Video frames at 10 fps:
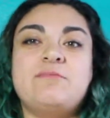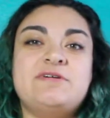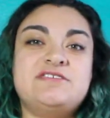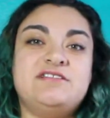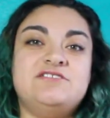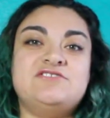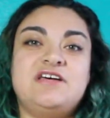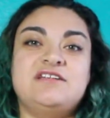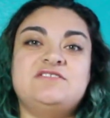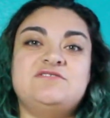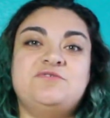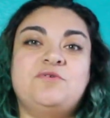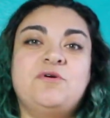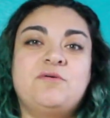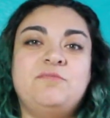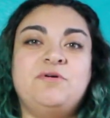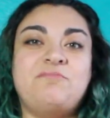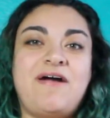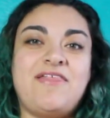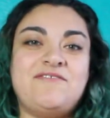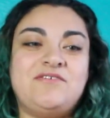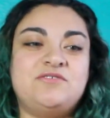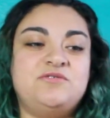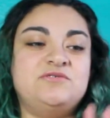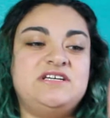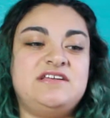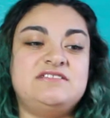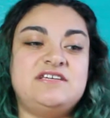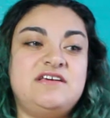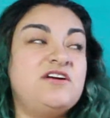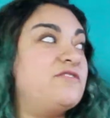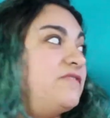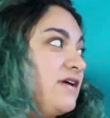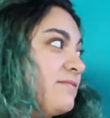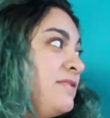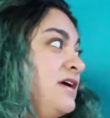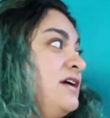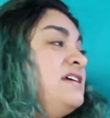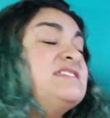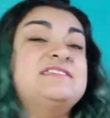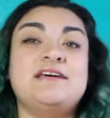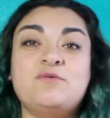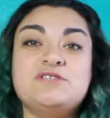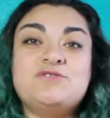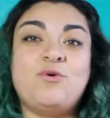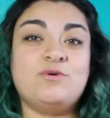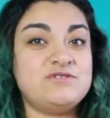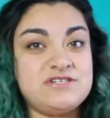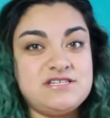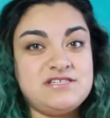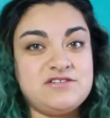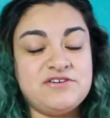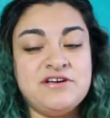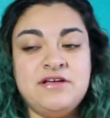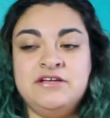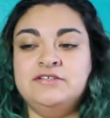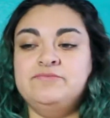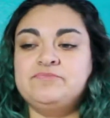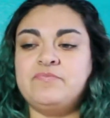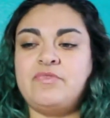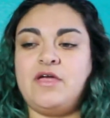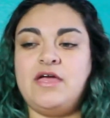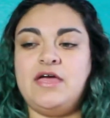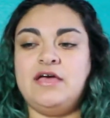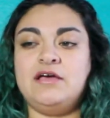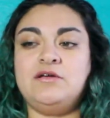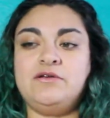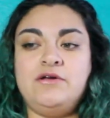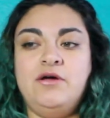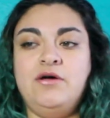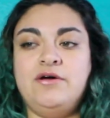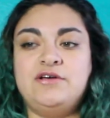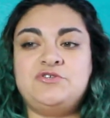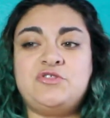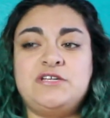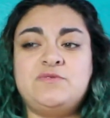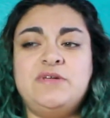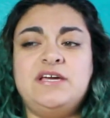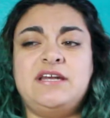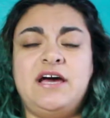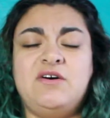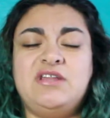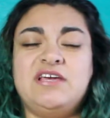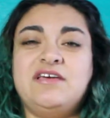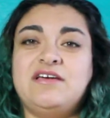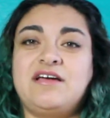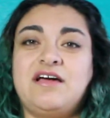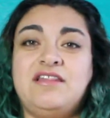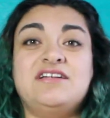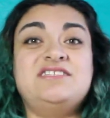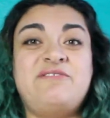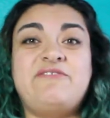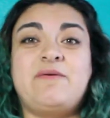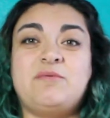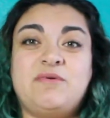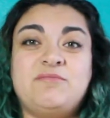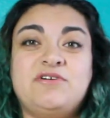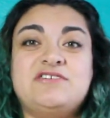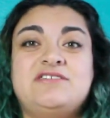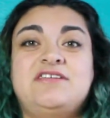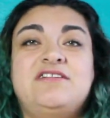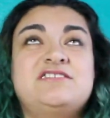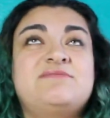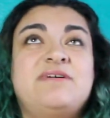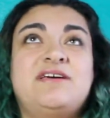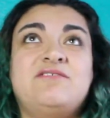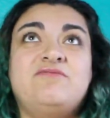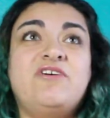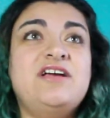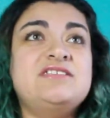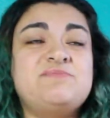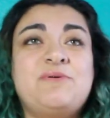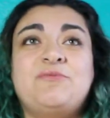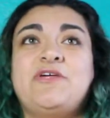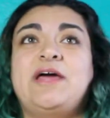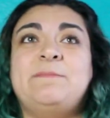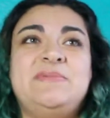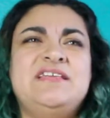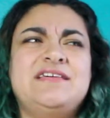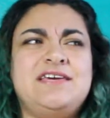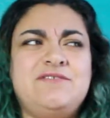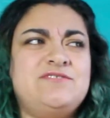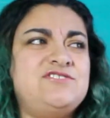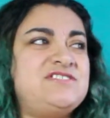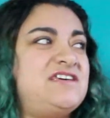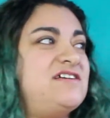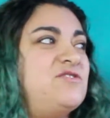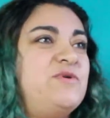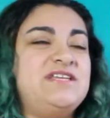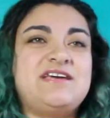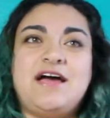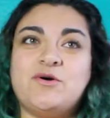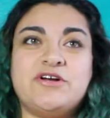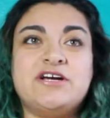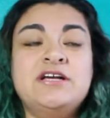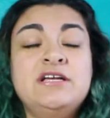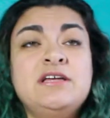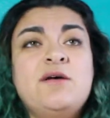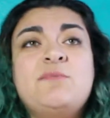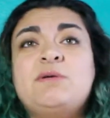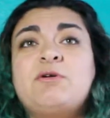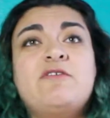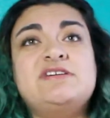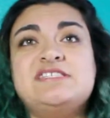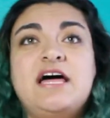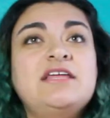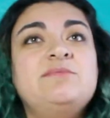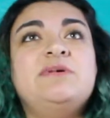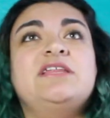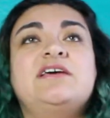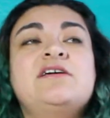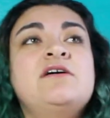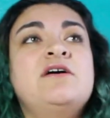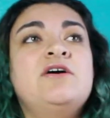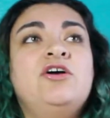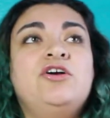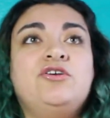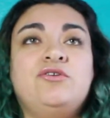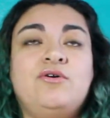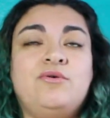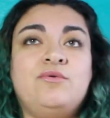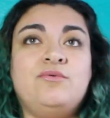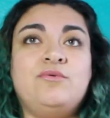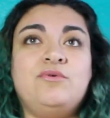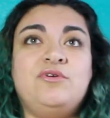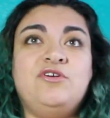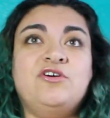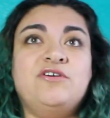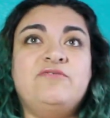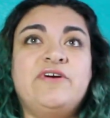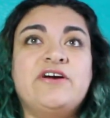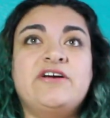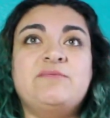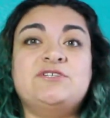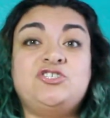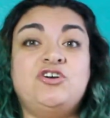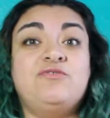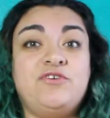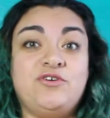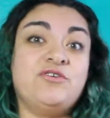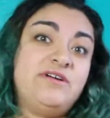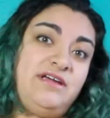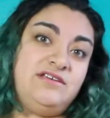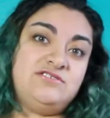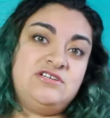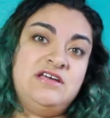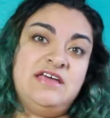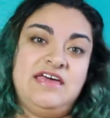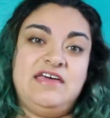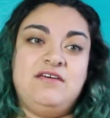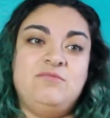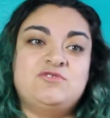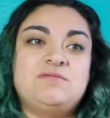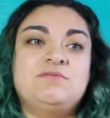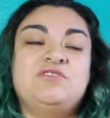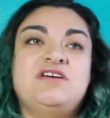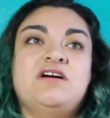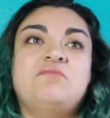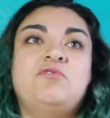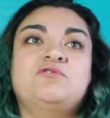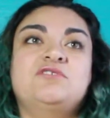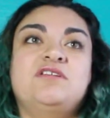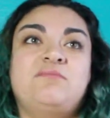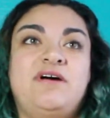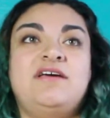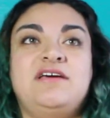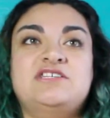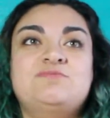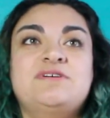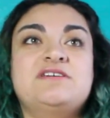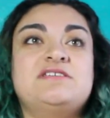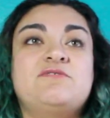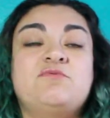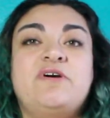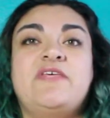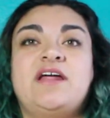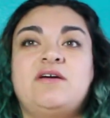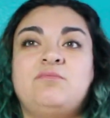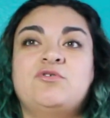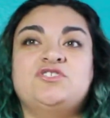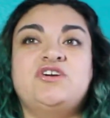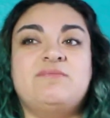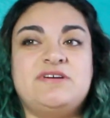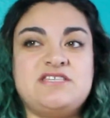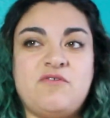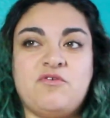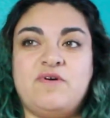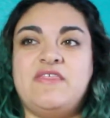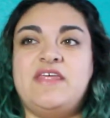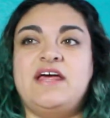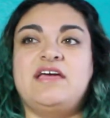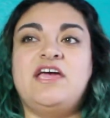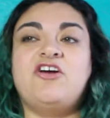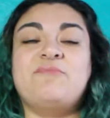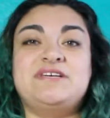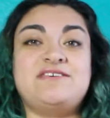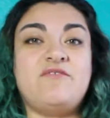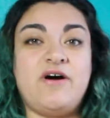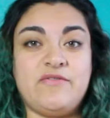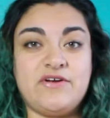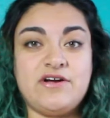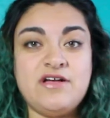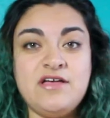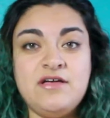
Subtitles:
I basically just had to put my life on hold and take care of them since I was the older sister. And so that's why like now like lots of my family members and like lots of my friends and people that I meet, like even just like a quick encounter, people are always telling me like, you know, you're very mature for your age. And most people think I'm older than my age because of the way that I portray myself, the way that I carry myself out there.